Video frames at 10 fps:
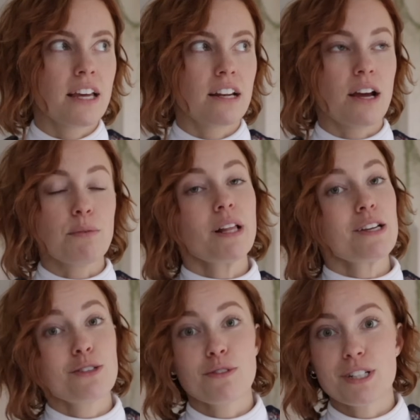then I
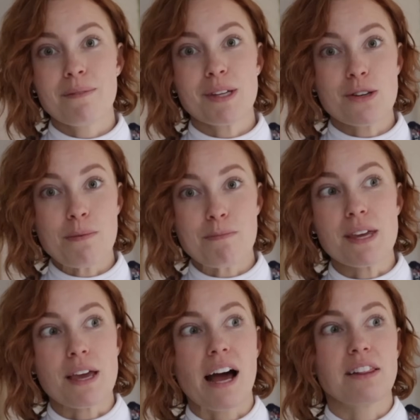realized over time, that's not
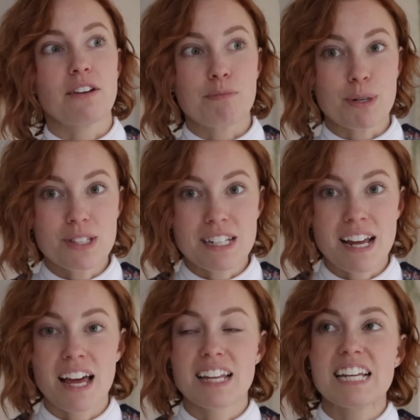me. I love
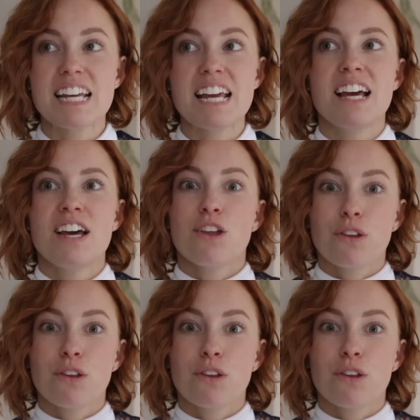personality